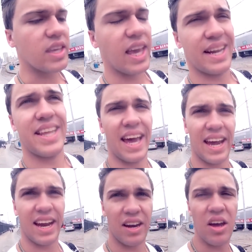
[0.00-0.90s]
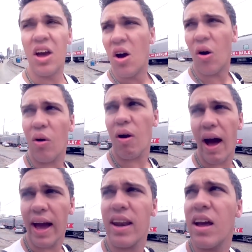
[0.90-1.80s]
Get keen.
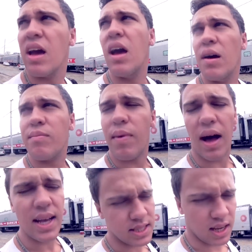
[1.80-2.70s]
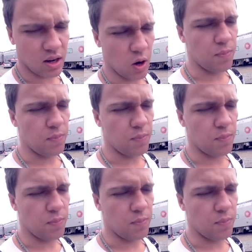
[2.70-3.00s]
Alright, my eyes aren't